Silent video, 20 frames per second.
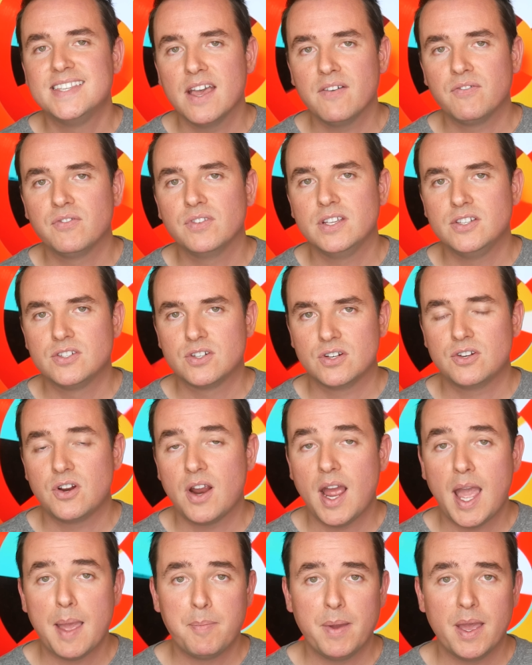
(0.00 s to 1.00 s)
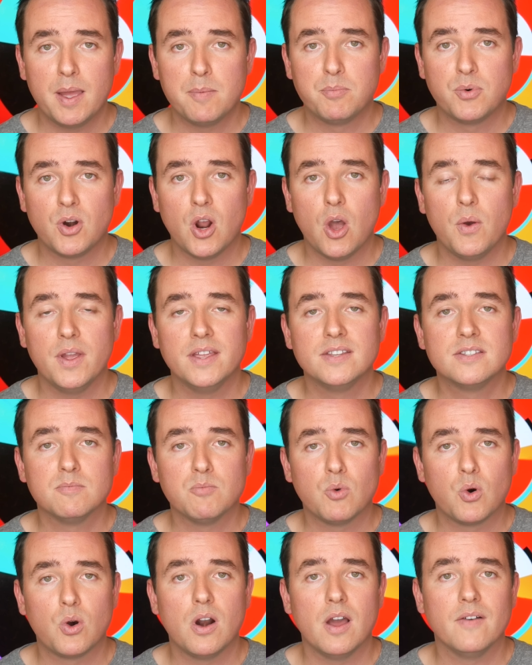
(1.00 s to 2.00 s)
definitely turn your iPad Pro into
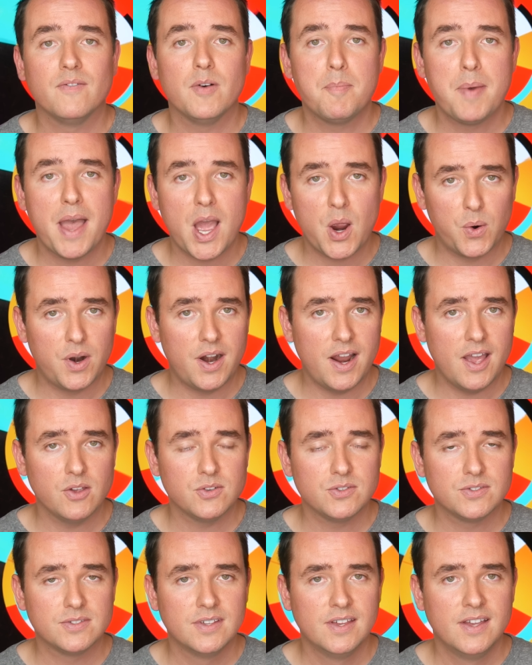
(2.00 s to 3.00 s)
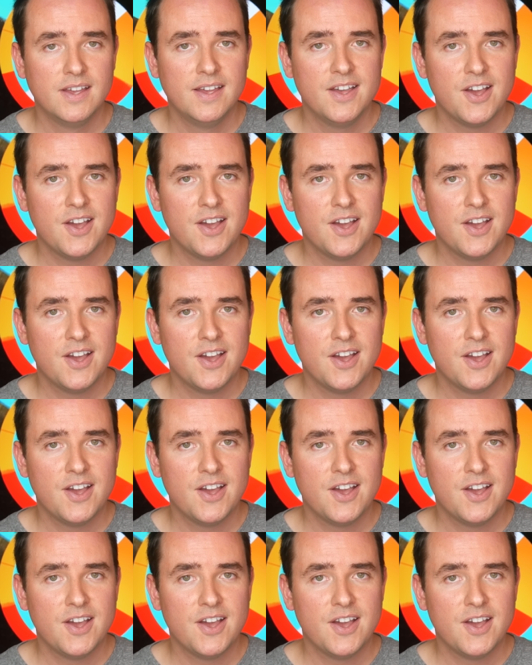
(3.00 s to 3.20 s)
more of a powerhouse.